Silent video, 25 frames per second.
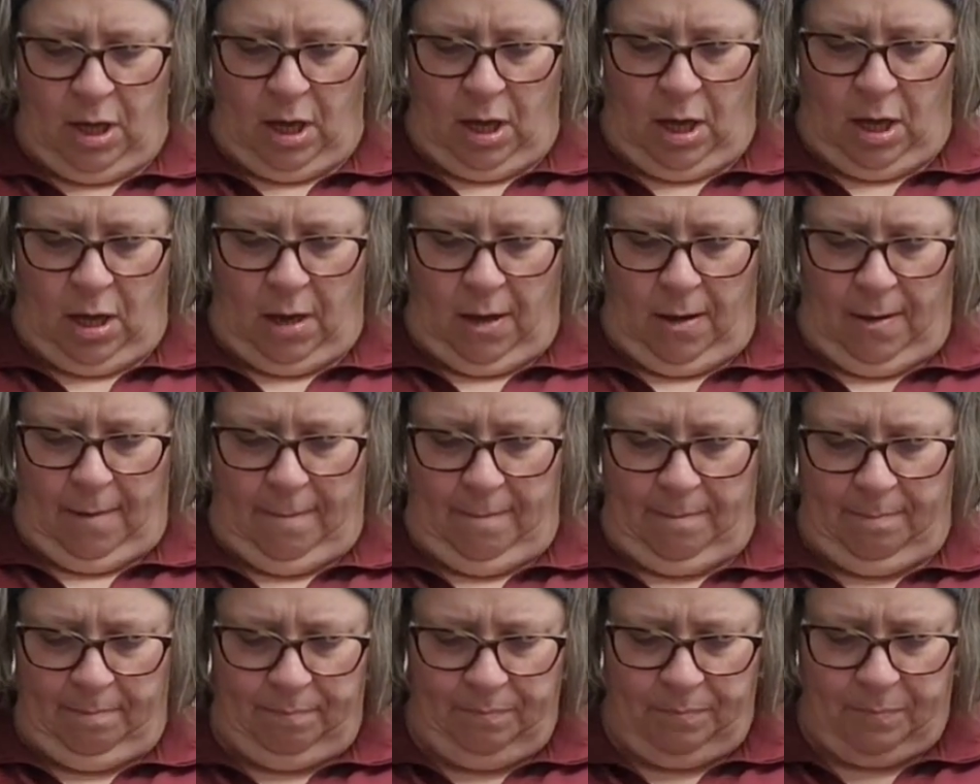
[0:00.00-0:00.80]

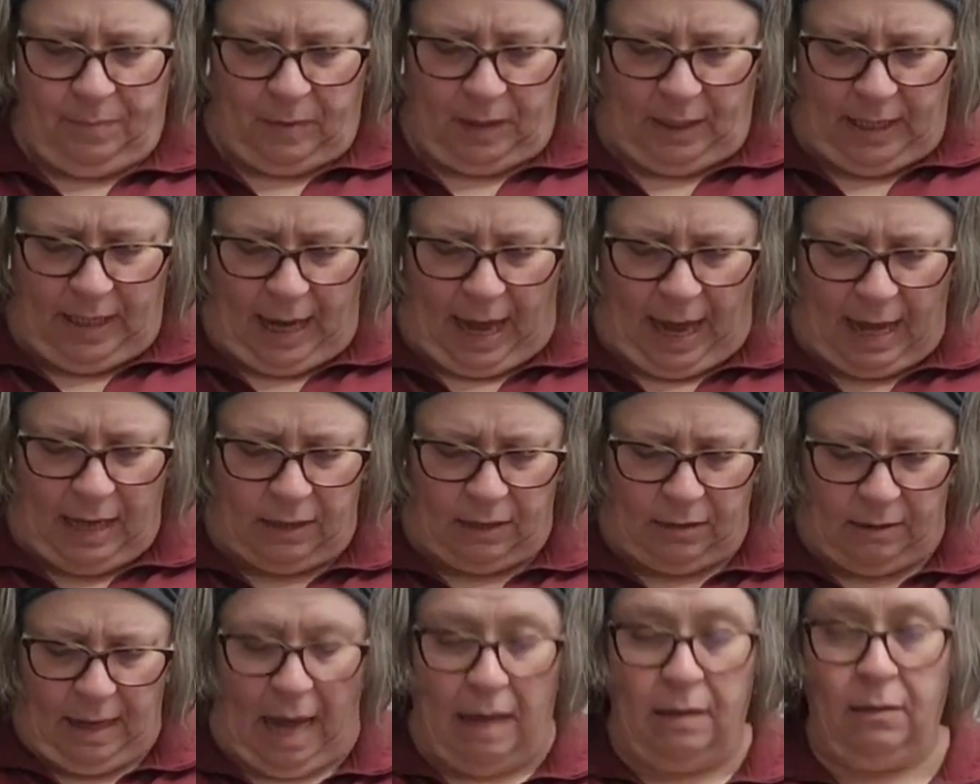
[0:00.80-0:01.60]

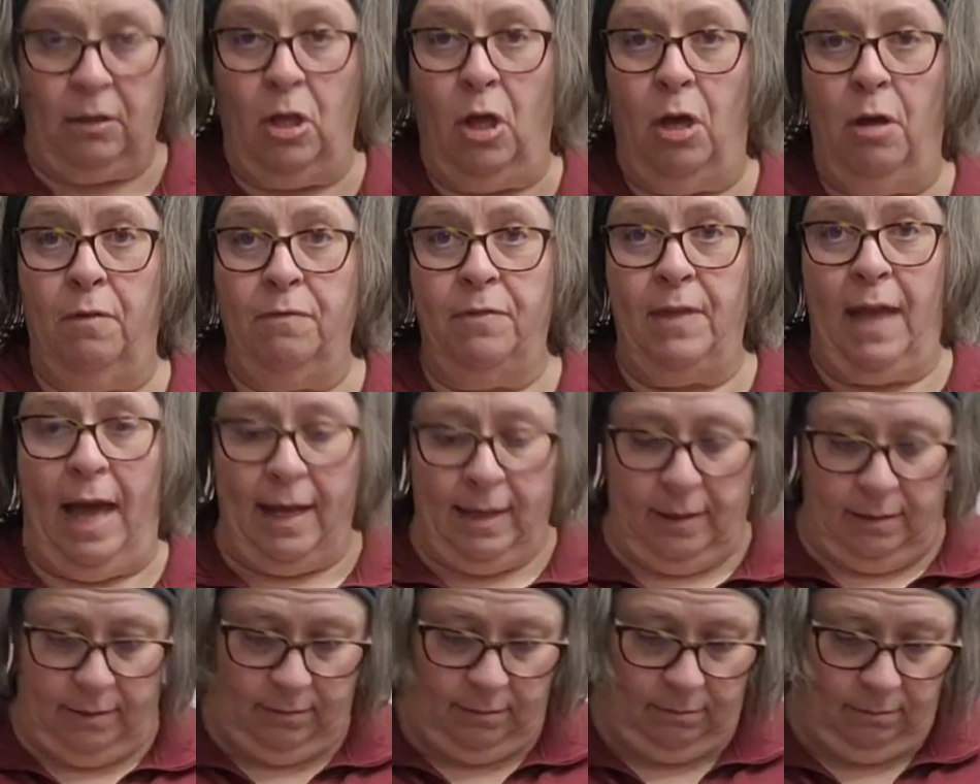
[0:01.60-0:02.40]
I love
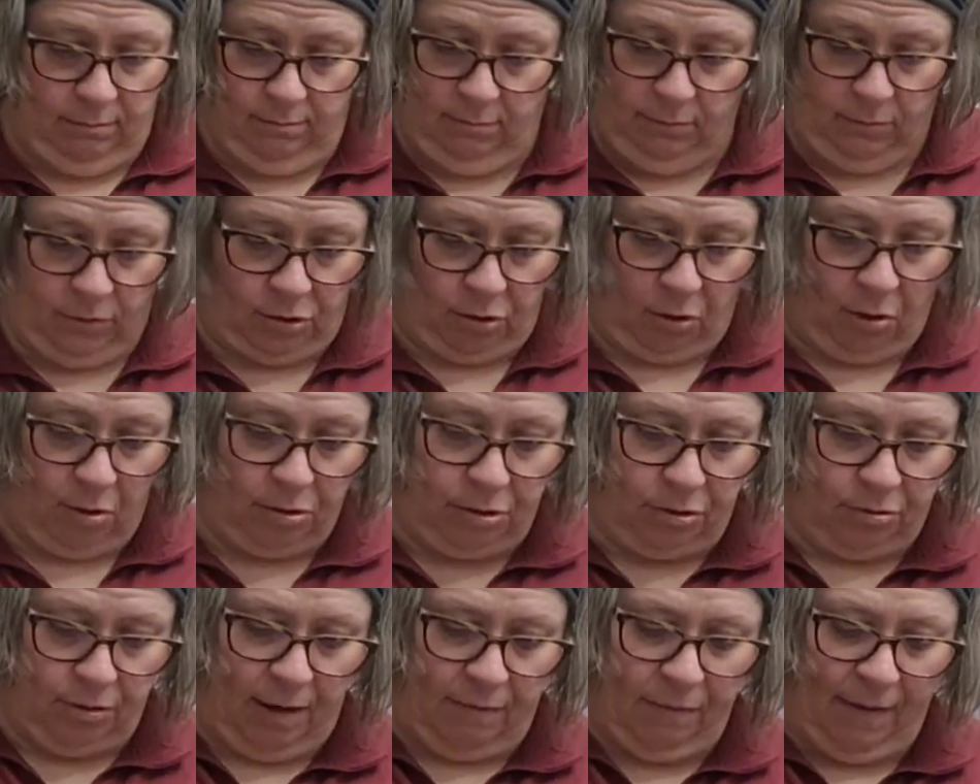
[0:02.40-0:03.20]
that
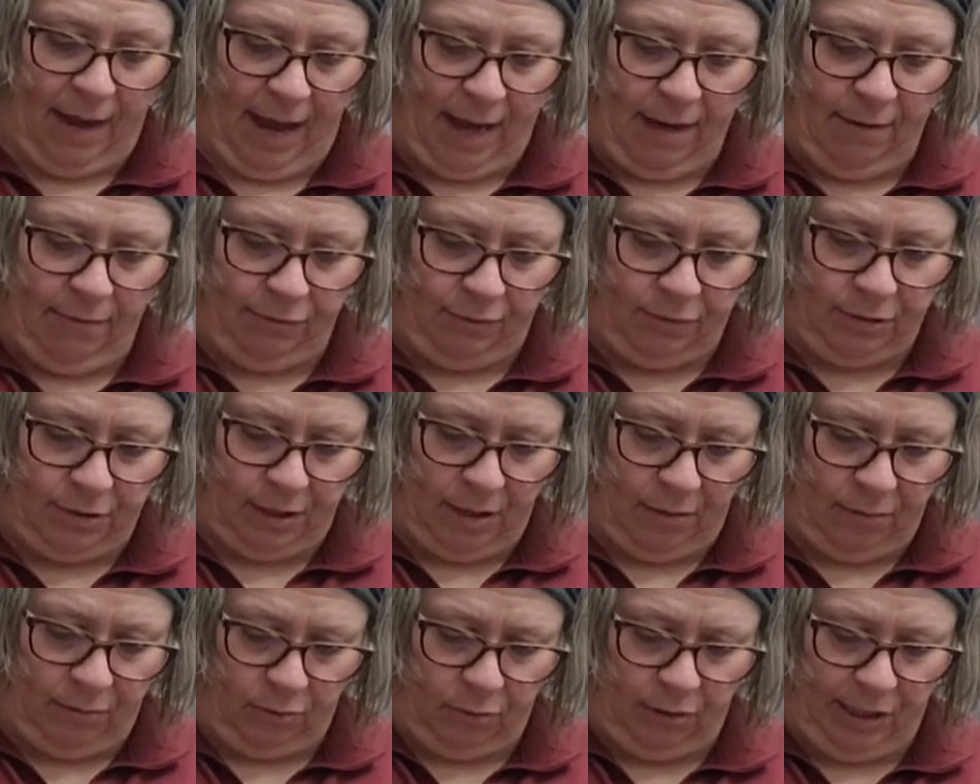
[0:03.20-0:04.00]
charger. I've had it for
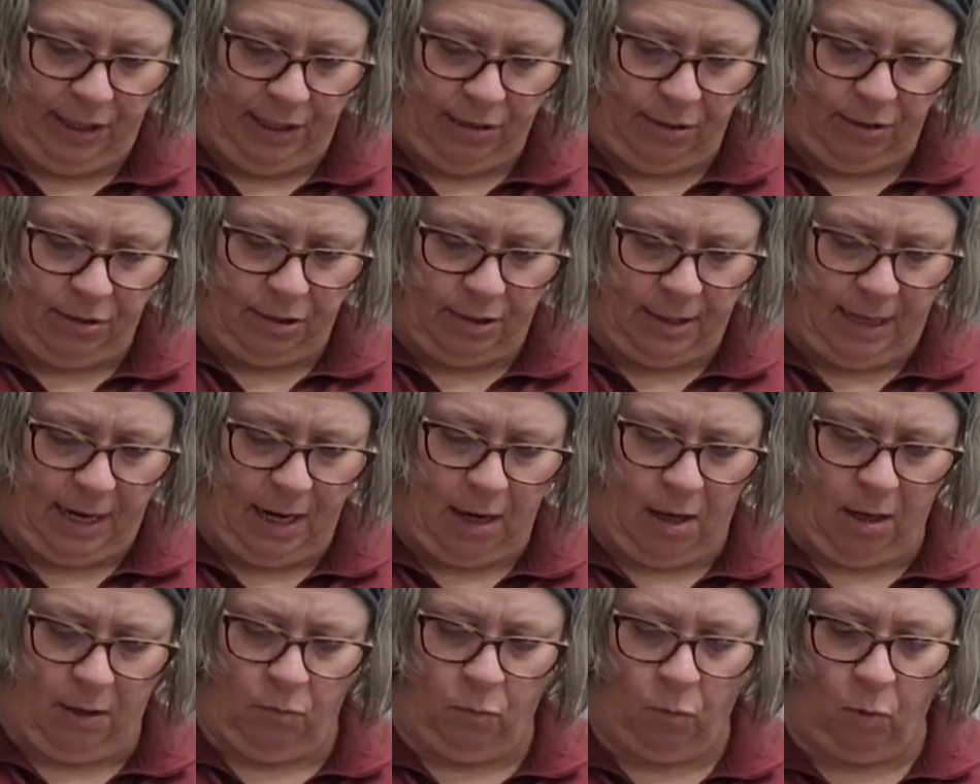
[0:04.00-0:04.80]
several years
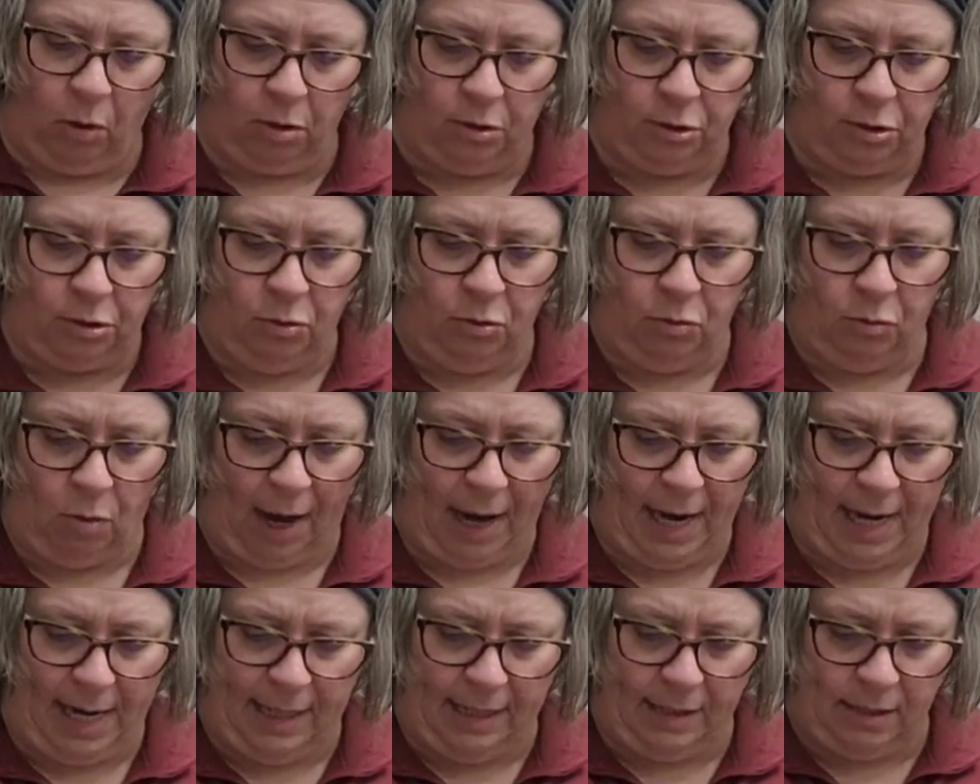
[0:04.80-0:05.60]
now. It works
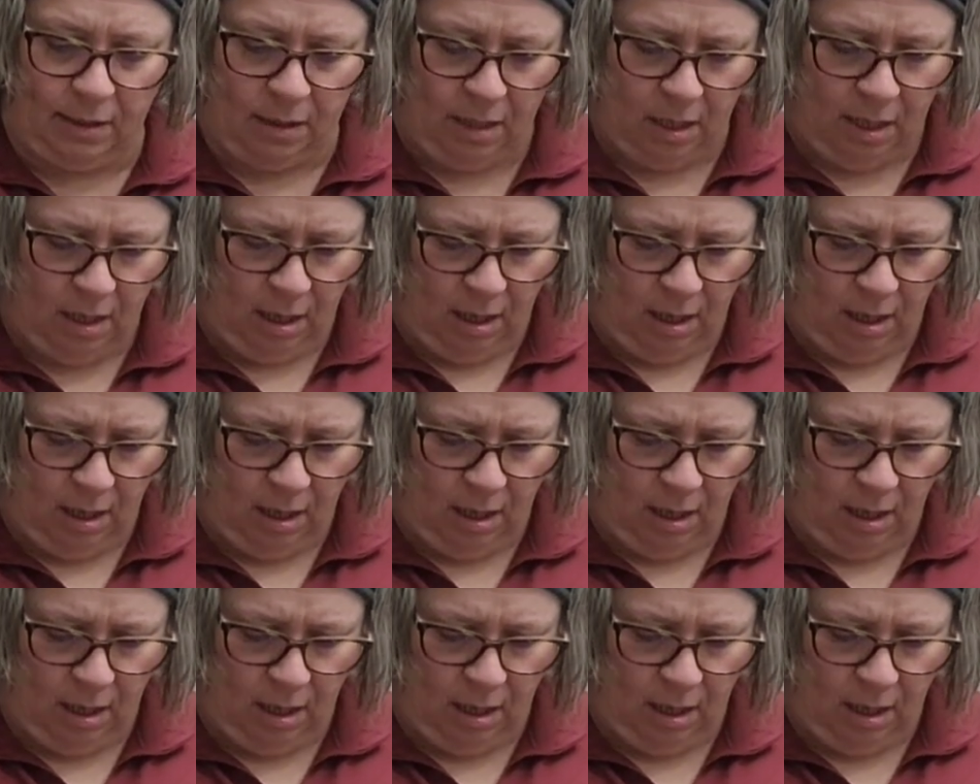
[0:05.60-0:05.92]
great.